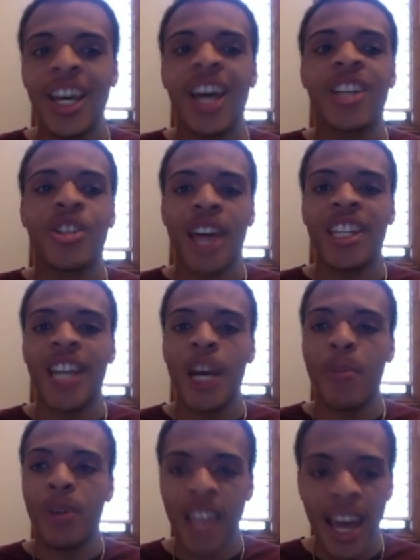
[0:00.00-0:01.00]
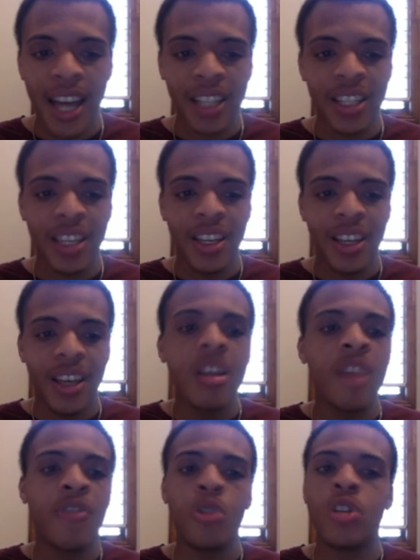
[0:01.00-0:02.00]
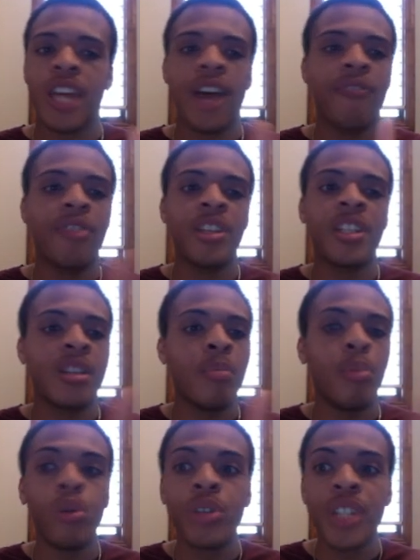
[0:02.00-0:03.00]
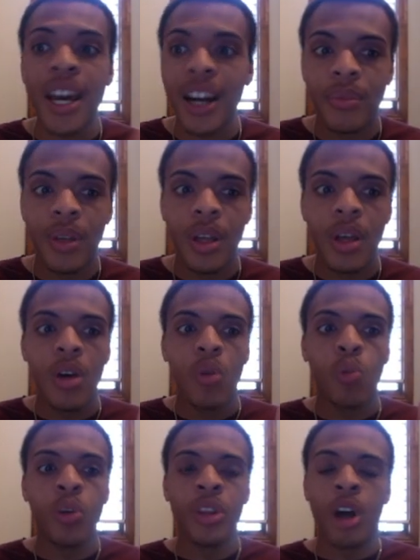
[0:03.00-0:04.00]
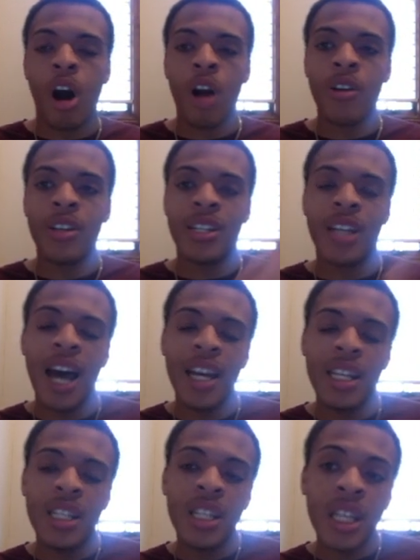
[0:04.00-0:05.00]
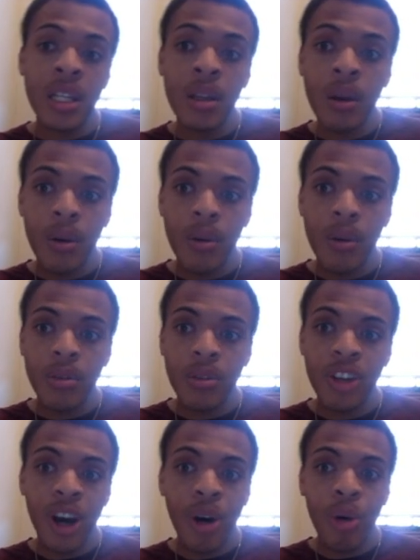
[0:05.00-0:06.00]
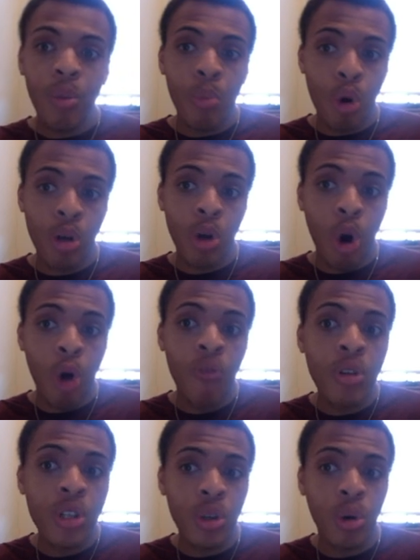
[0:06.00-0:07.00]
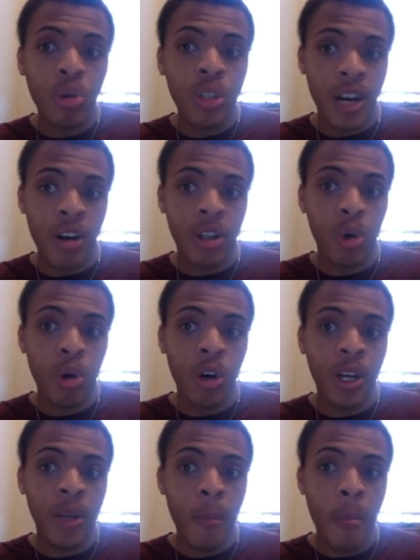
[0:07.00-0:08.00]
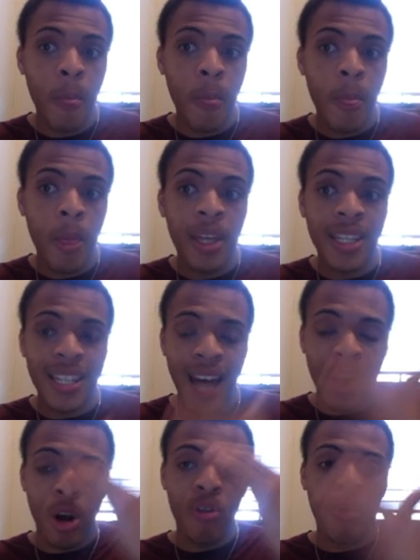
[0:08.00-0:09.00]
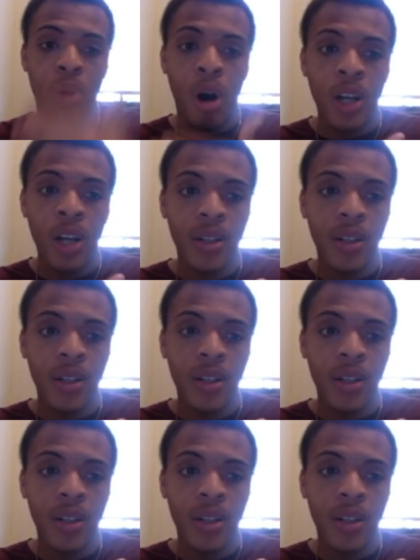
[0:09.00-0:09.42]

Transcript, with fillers: So that's how you protect. If you just have this simple setup. When the RSI is in, you know, more in oversold territory, it's not overbought.